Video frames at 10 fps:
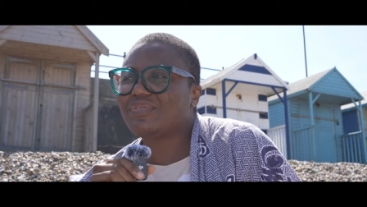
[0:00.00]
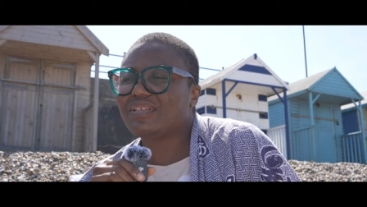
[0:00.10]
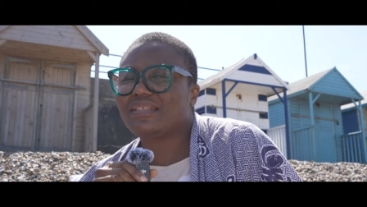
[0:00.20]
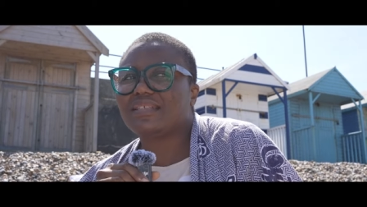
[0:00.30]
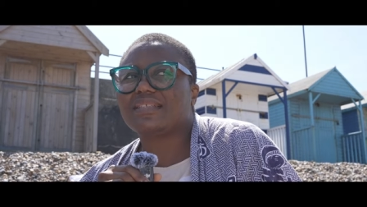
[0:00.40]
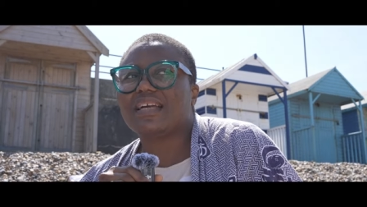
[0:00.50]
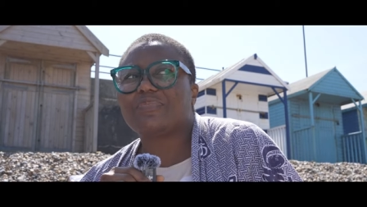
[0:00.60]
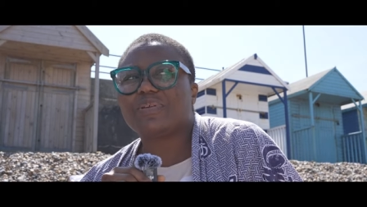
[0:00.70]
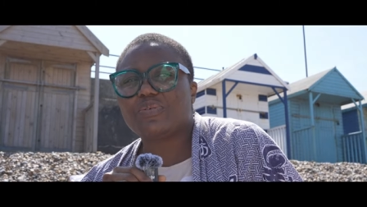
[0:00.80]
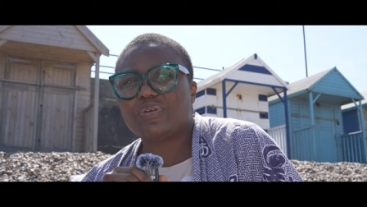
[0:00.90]
of these things that
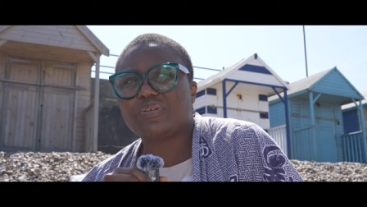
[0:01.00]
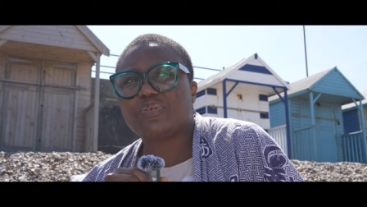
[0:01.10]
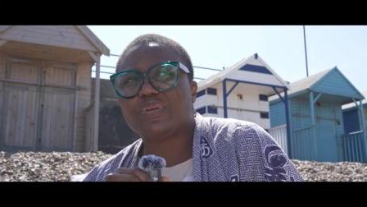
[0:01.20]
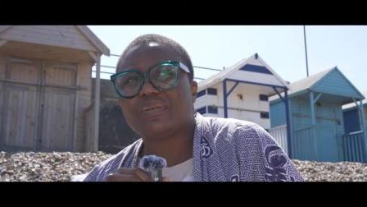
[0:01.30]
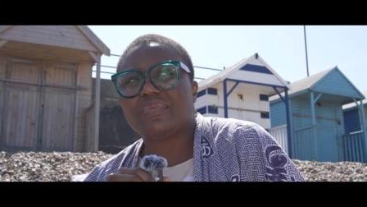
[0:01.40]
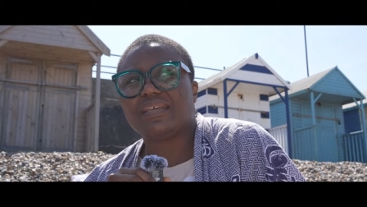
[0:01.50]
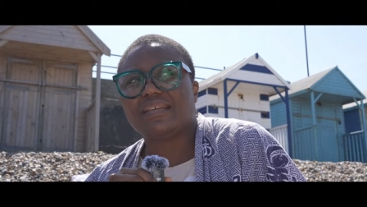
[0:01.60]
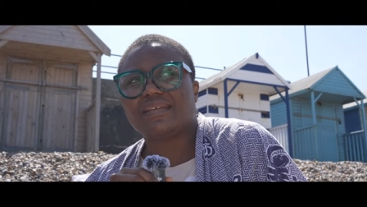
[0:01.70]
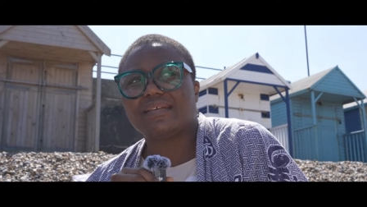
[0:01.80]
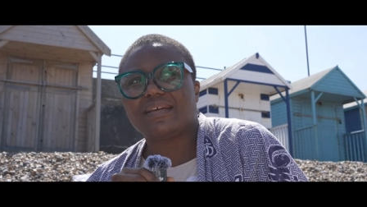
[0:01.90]
have been going on with
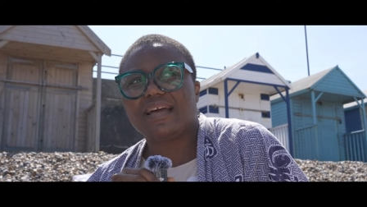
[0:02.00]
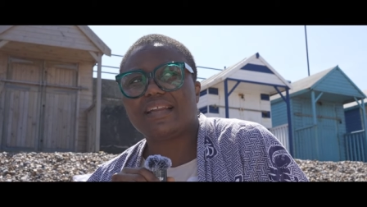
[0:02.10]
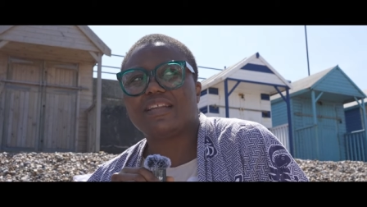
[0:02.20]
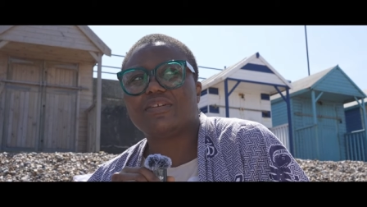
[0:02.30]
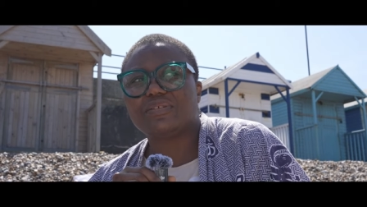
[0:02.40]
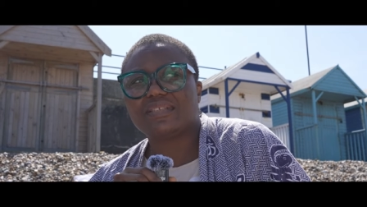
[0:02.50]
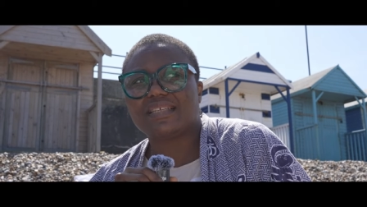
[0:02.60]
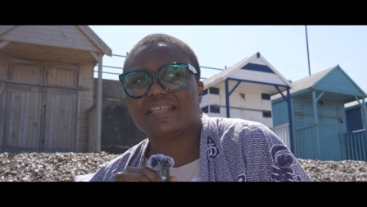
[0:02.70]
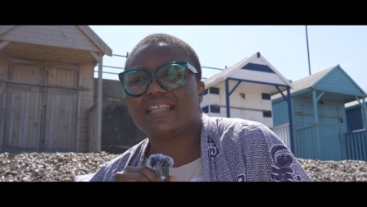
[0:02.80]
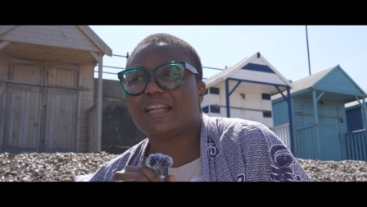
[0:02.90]
me. And the Lord
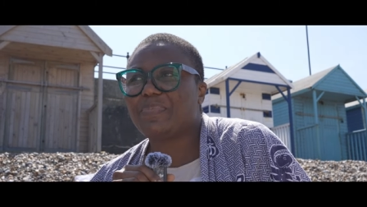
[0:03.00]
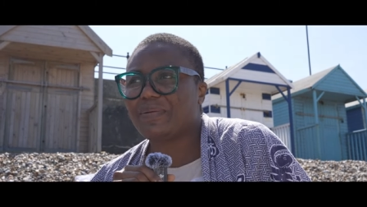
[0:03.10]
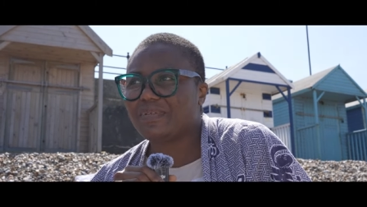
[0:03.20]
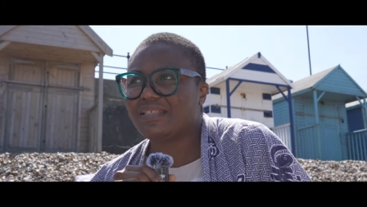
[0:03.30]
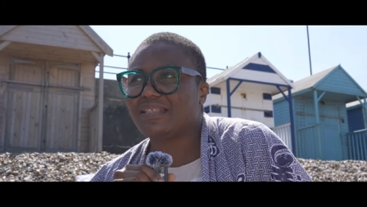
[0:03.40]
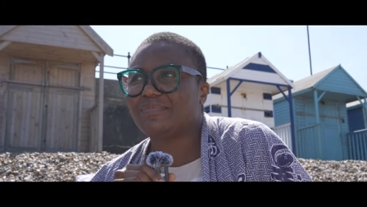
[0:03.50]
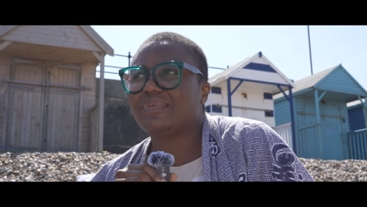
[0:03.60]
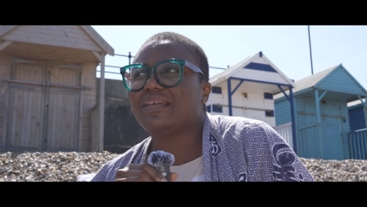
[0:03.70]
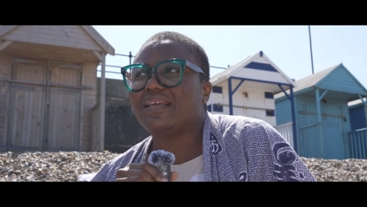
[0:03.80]
said that baptism